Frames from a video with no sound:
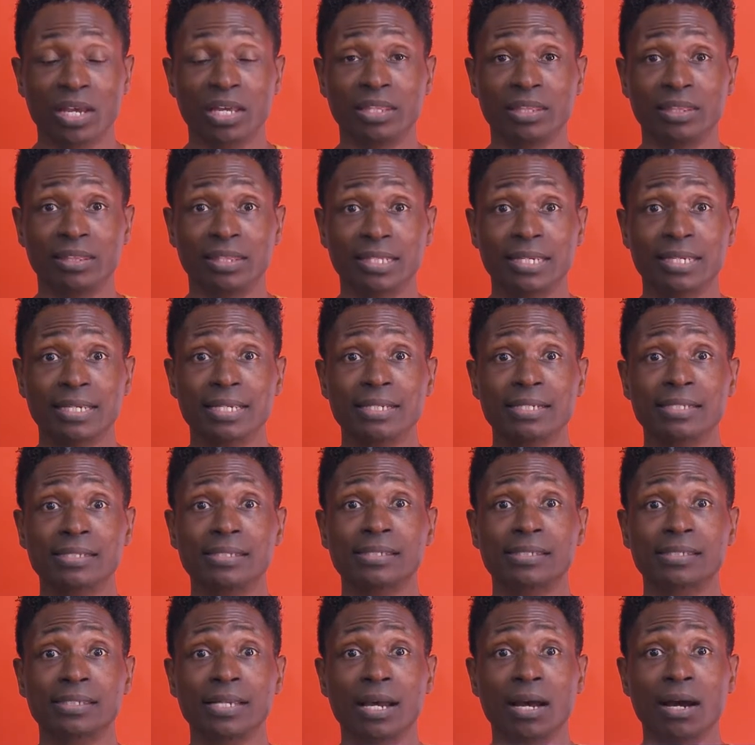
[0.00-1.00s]

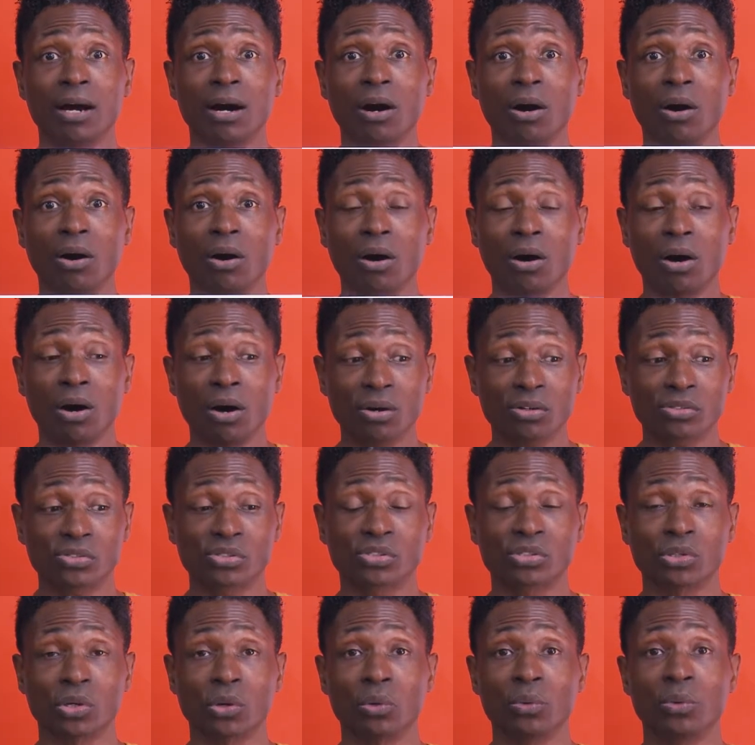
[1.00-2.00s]
These are
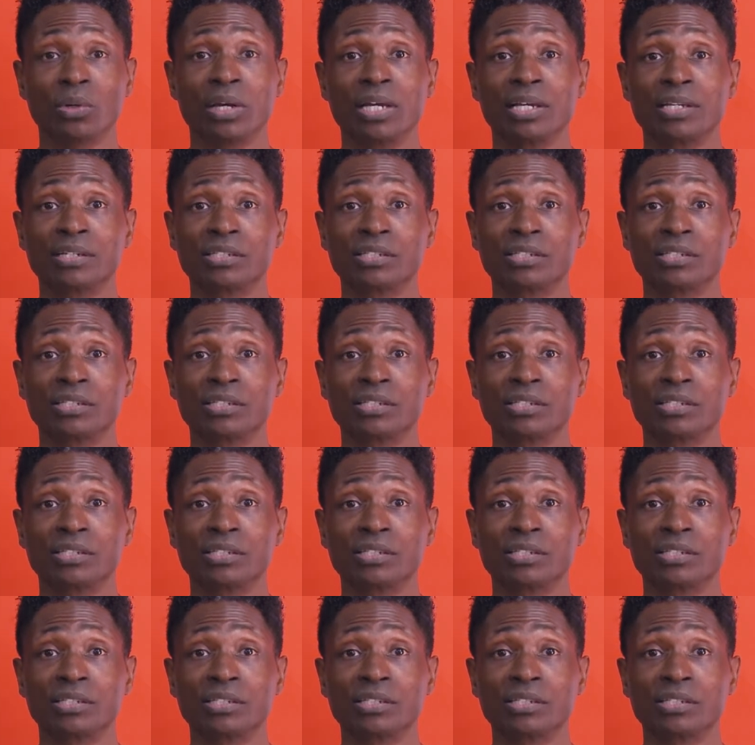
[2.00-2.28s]
also